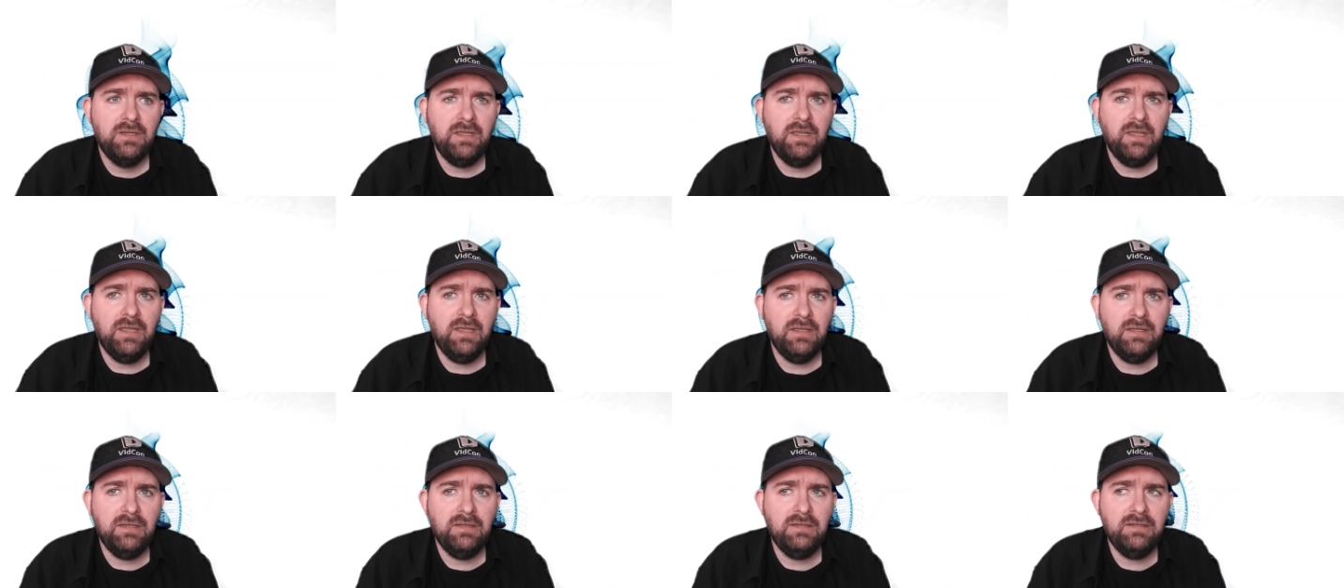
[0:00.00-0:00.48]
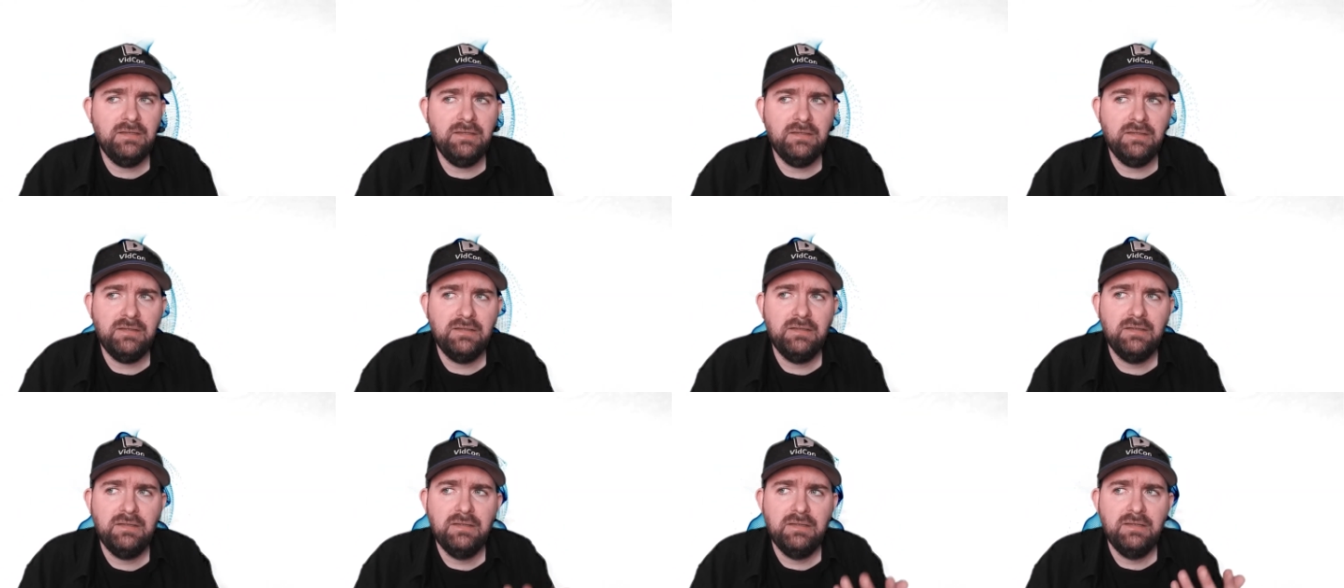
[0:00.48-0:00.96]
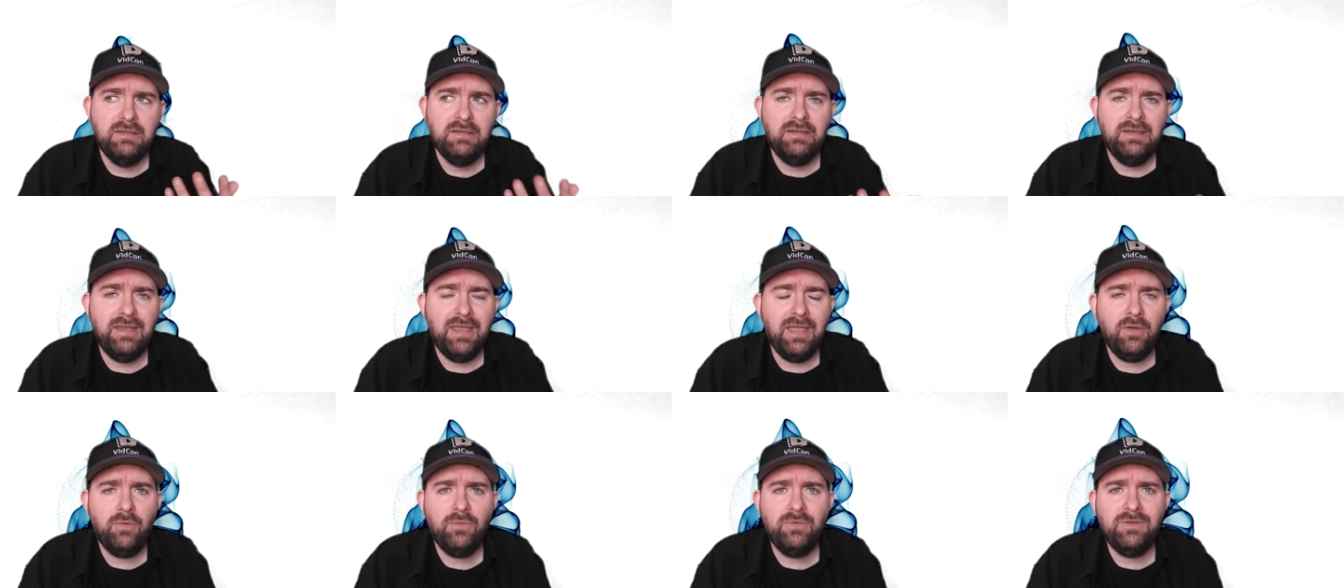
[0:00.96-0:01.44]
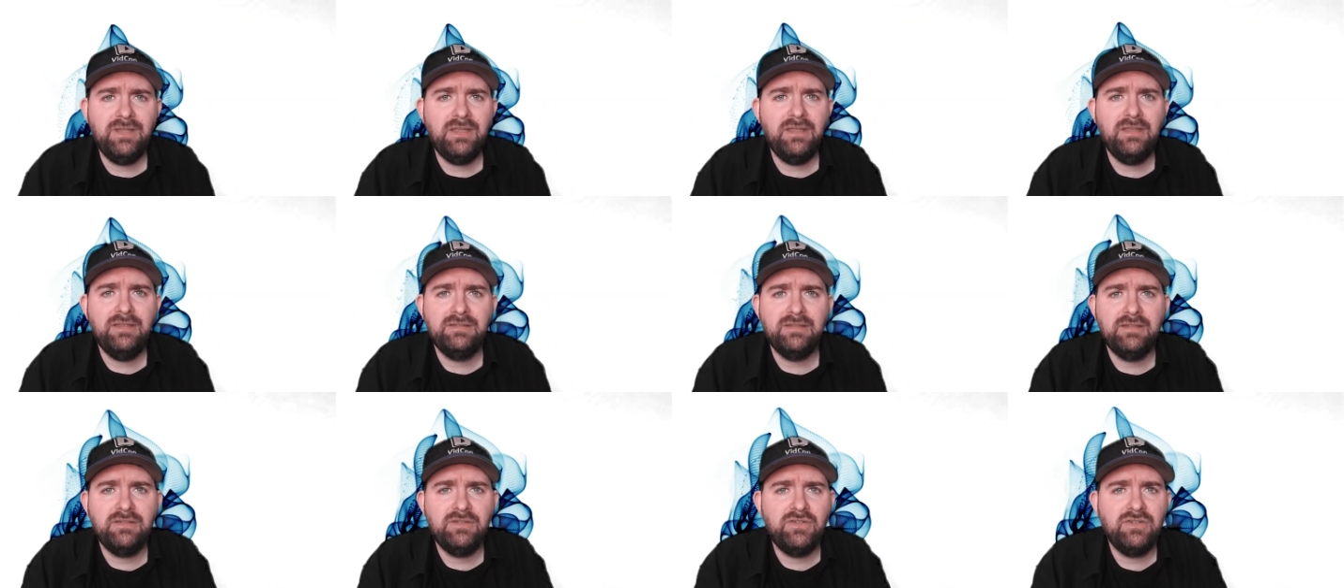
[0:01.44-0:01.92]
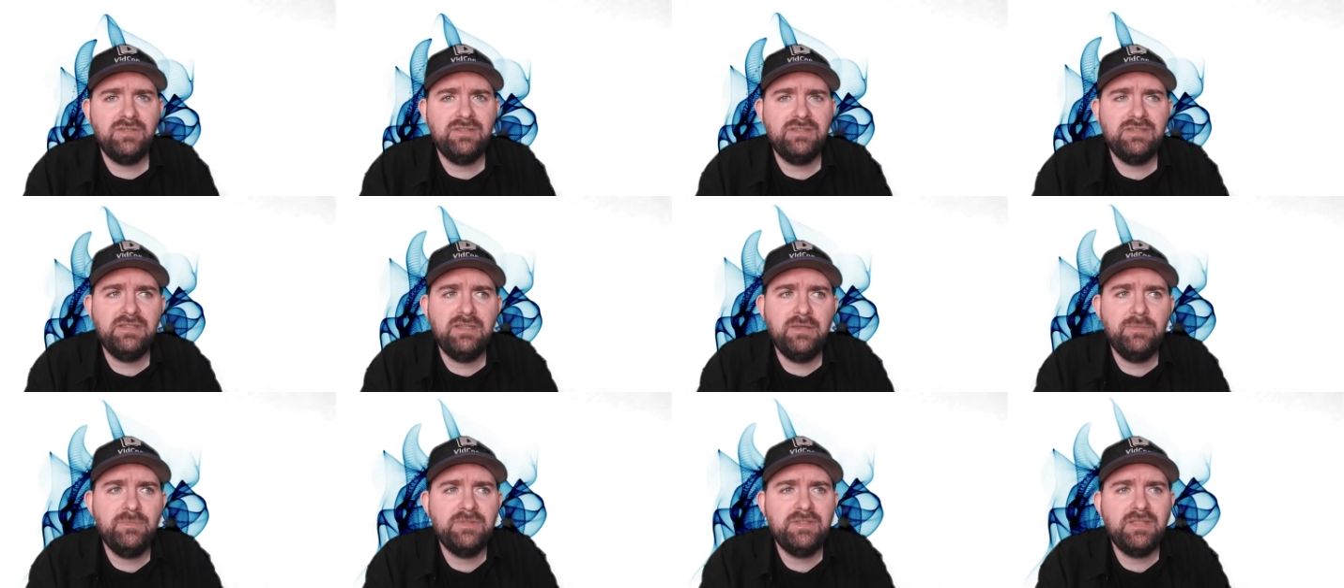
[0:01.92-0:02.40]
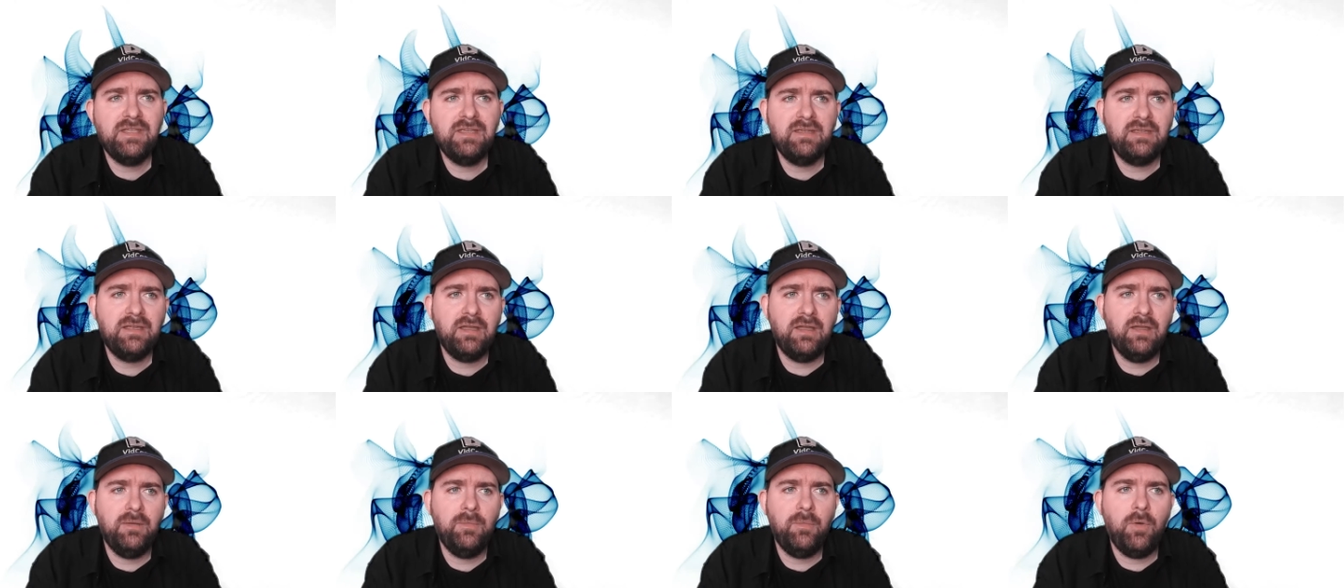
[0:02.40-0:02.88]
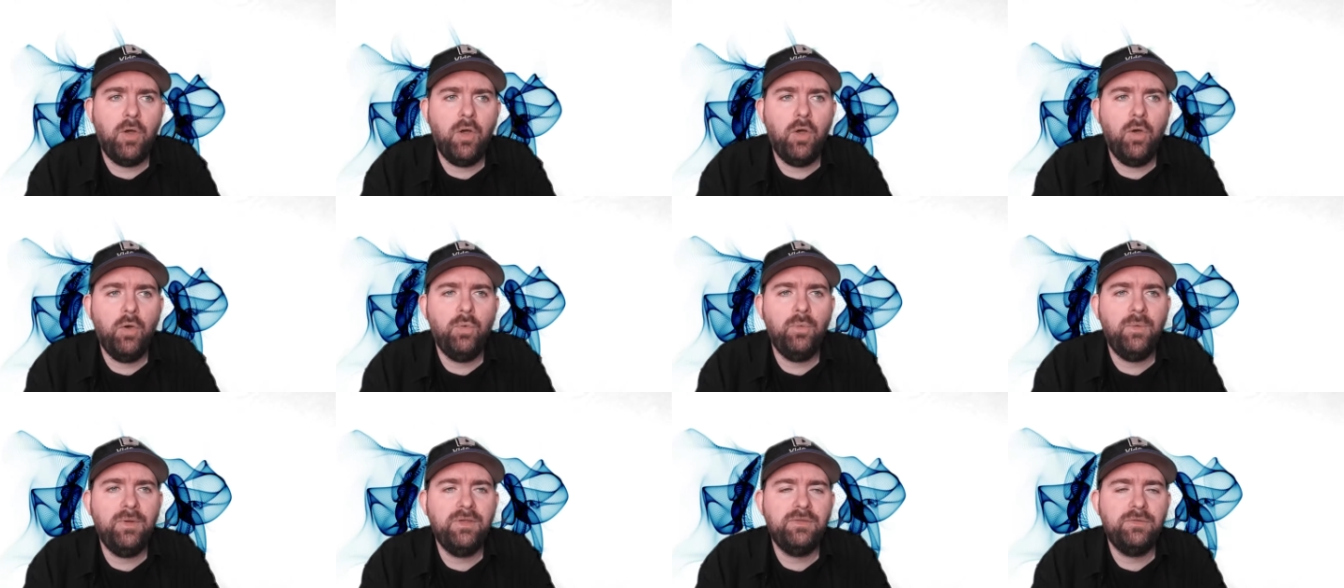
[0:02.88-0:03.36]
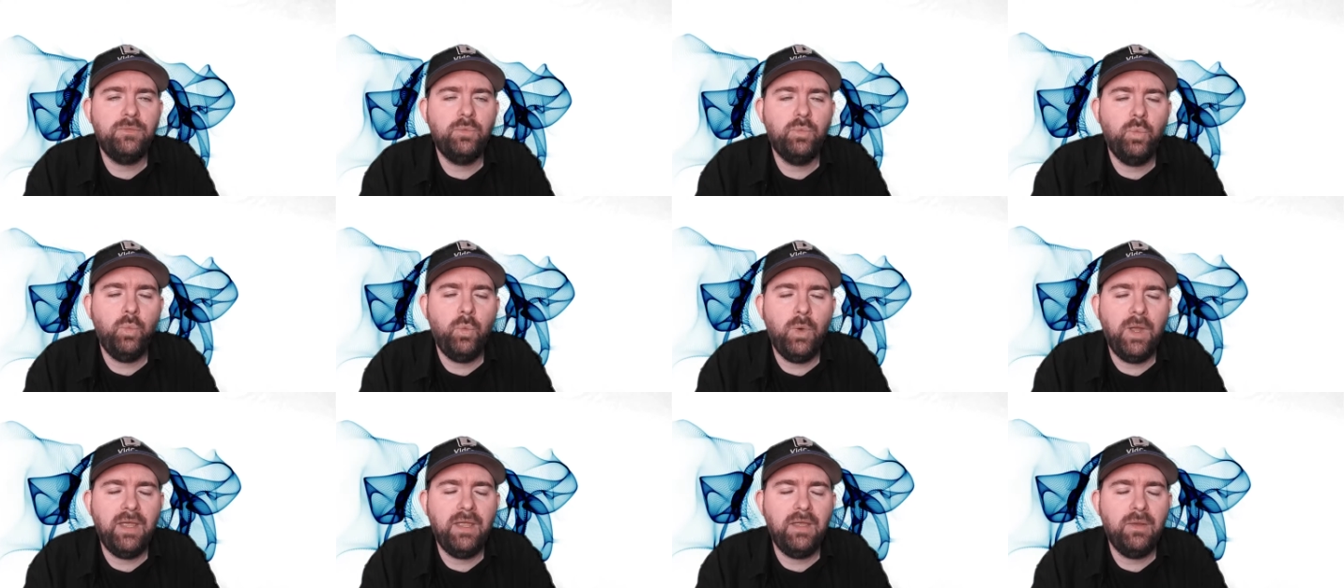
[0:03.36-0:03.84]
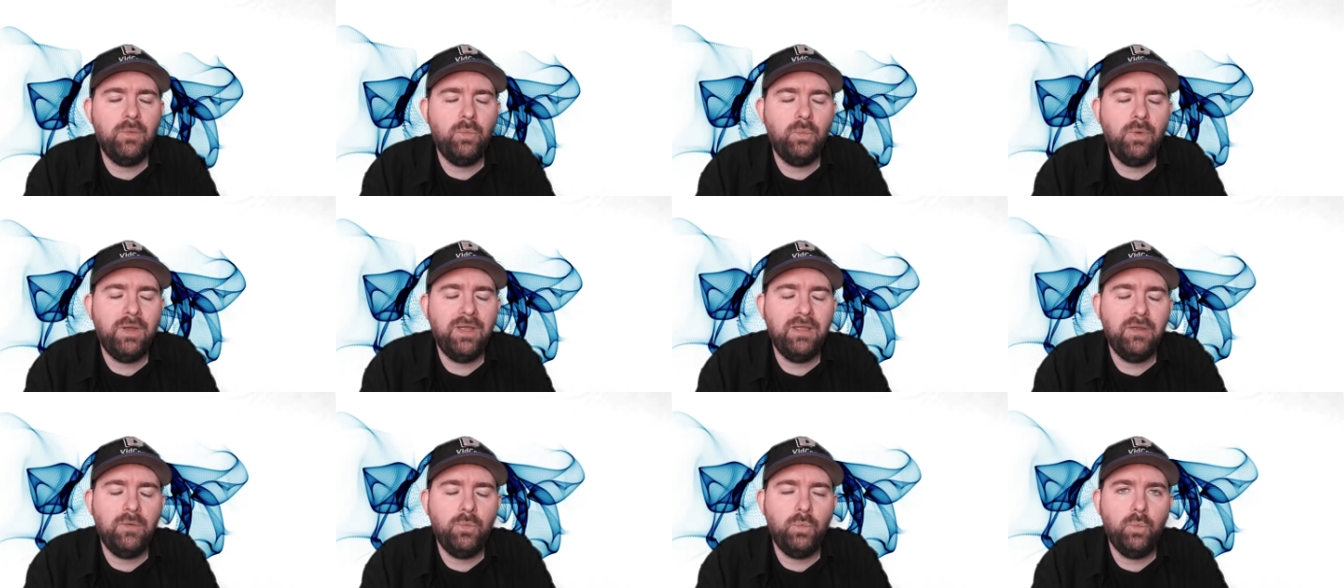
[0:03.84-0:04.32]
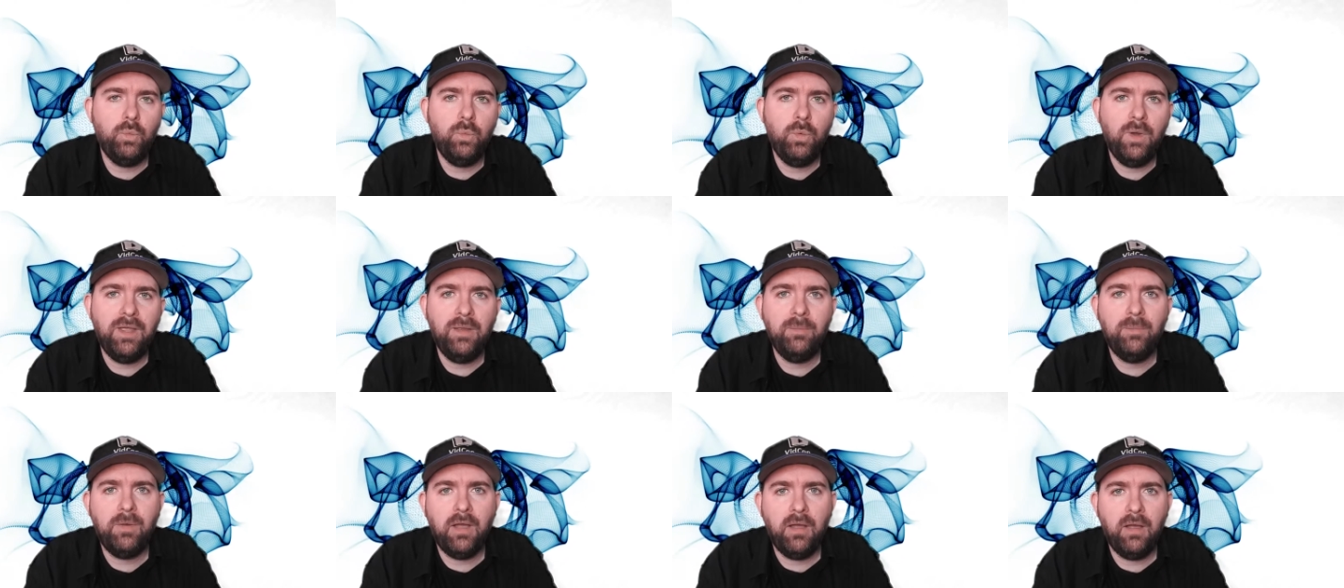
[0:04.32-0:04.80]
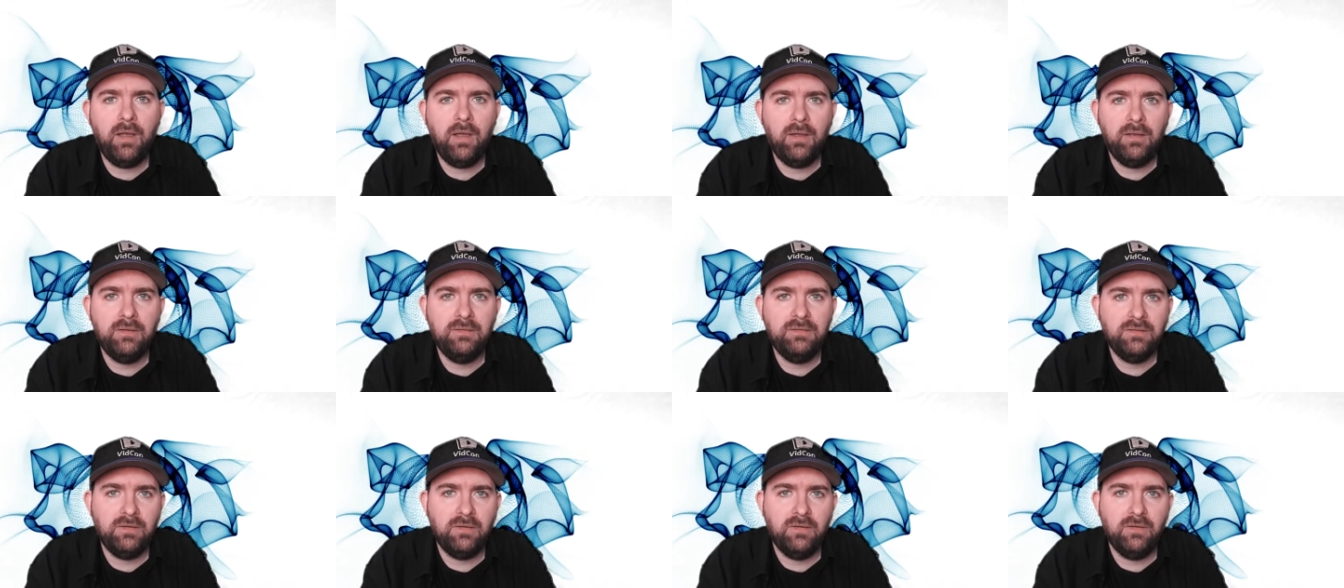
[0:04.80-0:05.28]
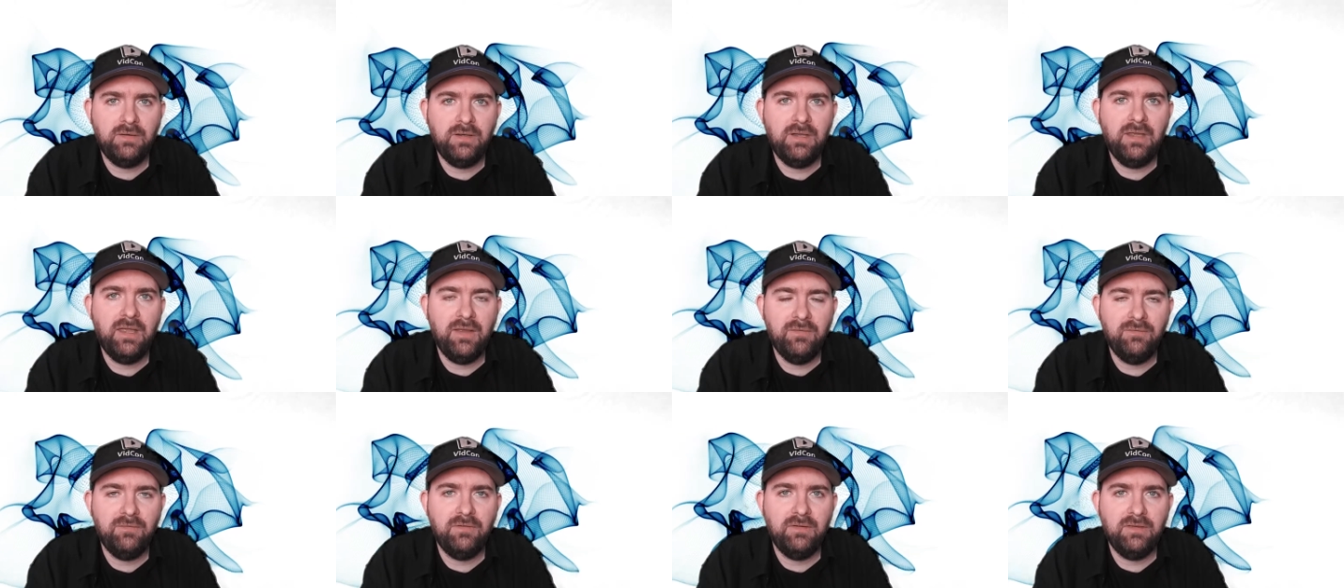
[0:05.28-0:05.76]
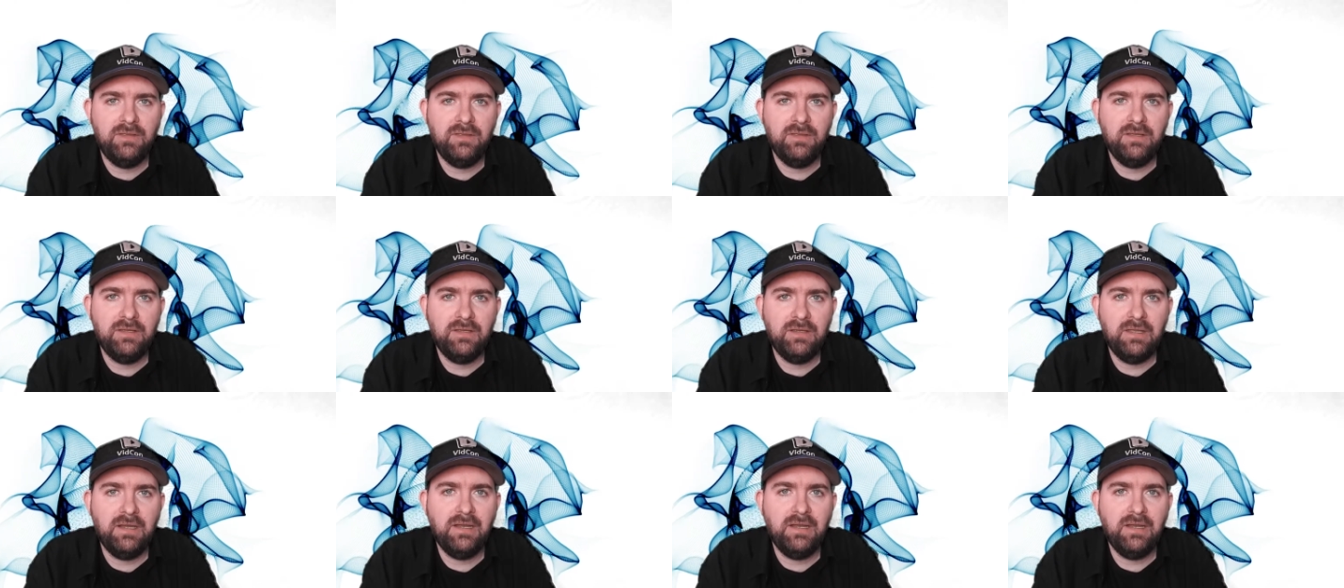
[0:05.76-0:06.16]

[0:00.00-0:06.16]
And nowadays, it just seems like I'm always way, way, way behind on everything,